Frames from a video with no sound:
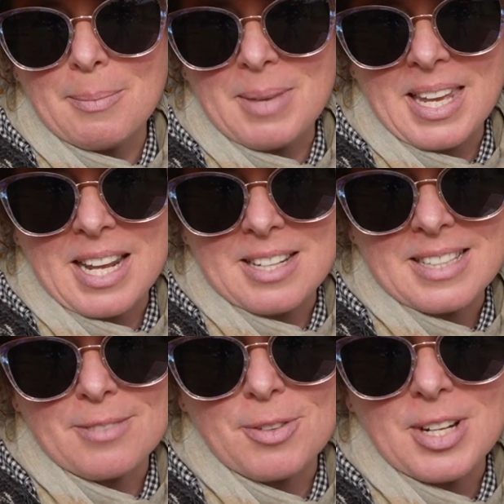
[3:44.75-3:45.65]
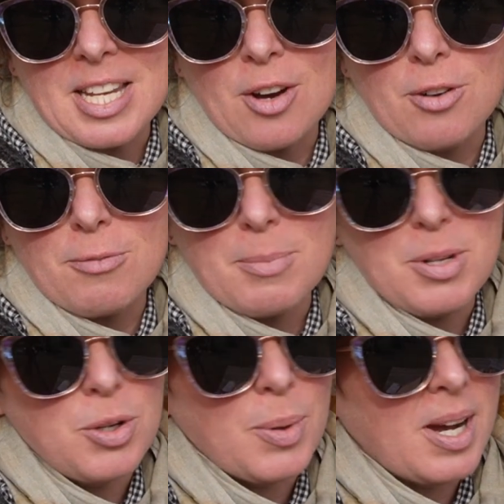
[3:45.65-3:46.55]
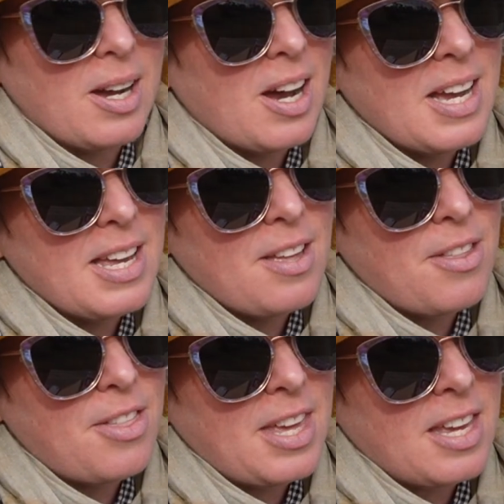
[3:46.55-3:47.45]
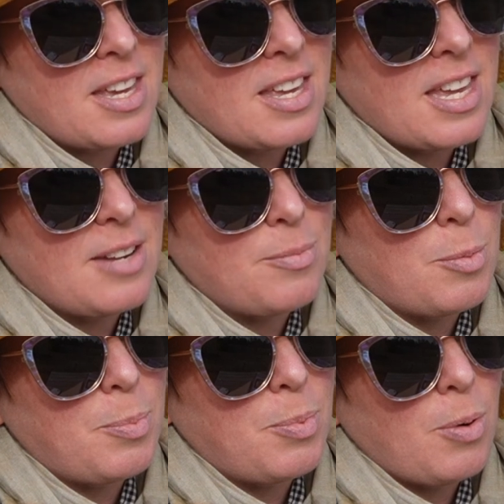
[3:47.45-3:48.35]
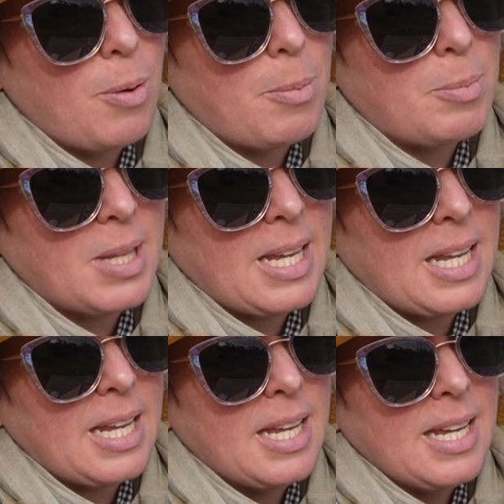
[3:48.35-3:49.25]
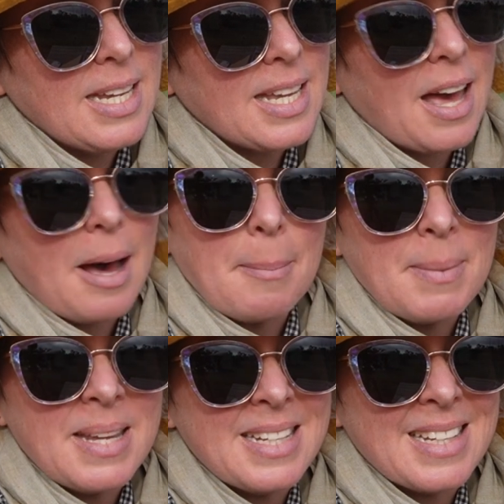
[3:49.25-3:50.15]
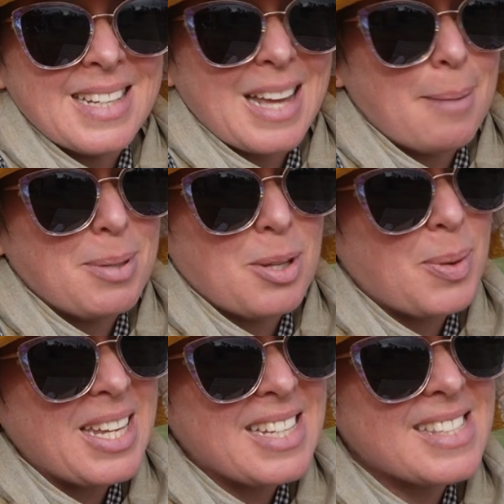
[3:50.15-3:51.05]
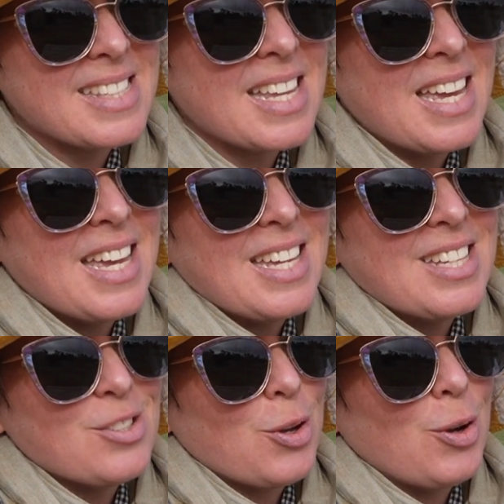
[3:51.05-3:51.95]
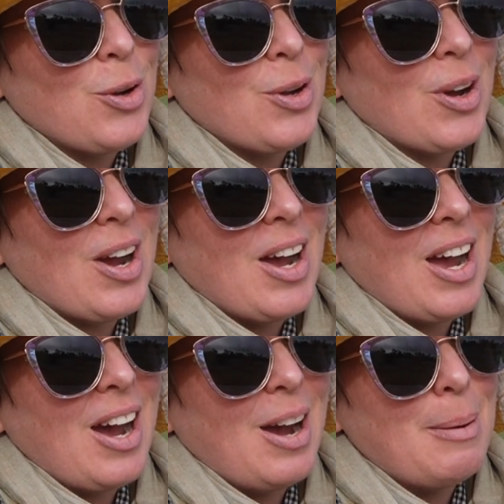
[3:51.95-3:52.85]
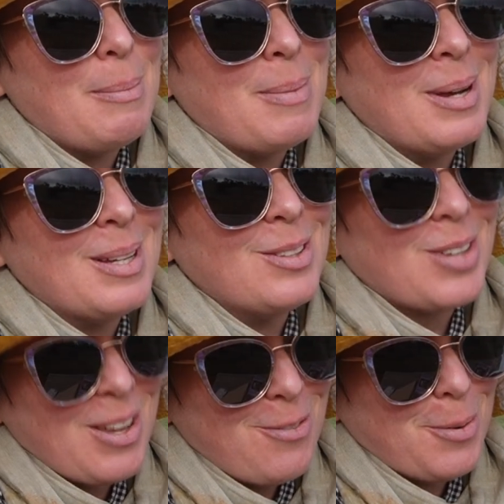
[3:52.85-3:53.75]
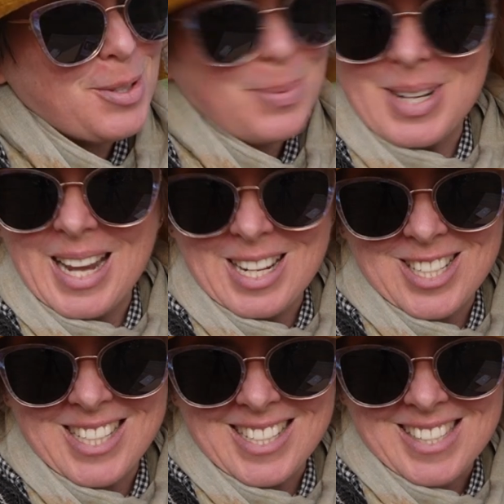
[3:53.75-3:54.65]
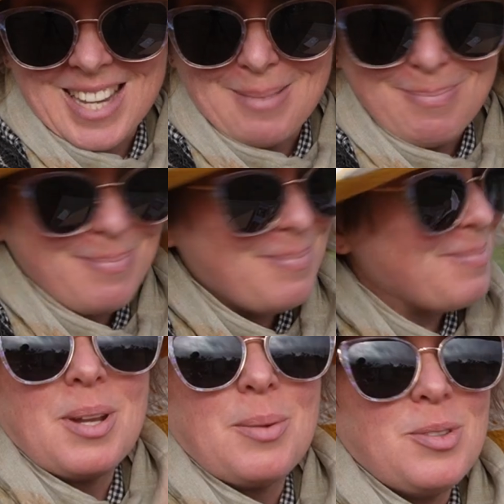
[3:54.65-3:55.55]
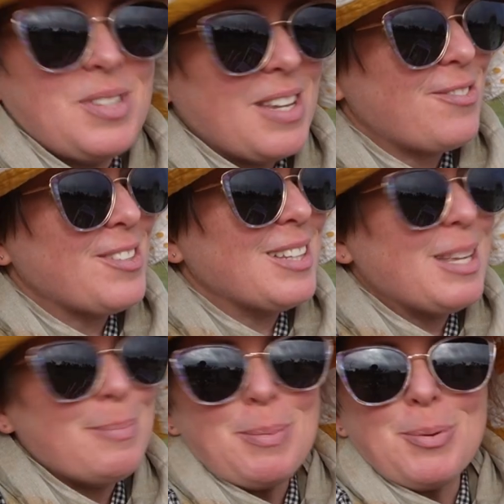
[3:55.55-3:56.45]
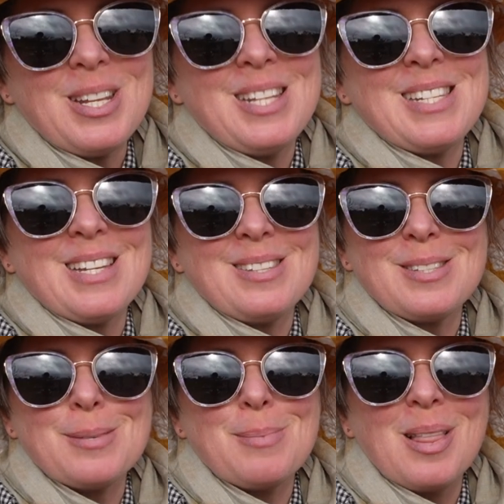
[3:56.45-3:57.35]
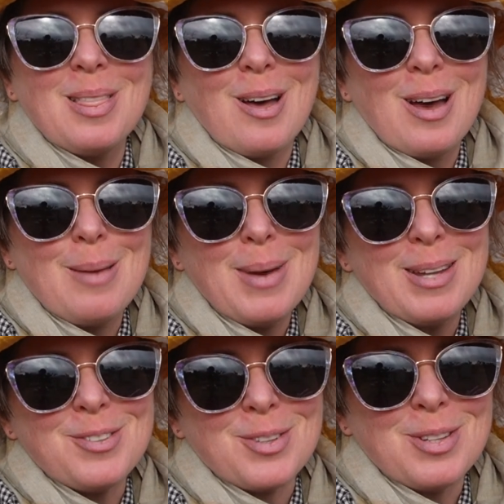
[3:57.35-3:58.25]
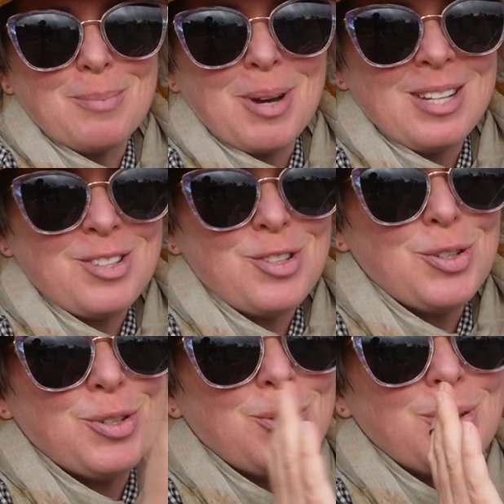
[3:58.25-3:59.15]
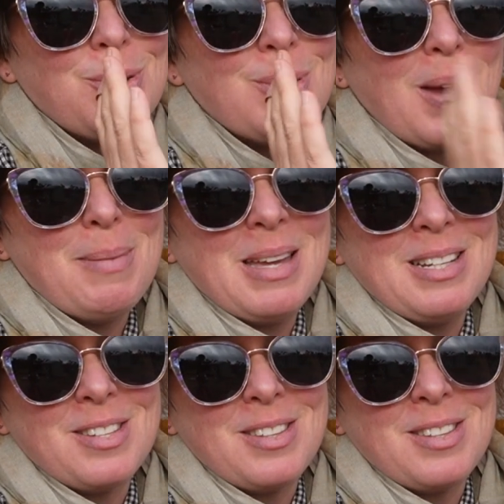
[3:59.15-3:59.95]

get our delivery of manure. I think it will probably come in a couple of weeks. So I'm looking forward to when it actually does come. And I will definitely be putting down some lime and dolomite to amend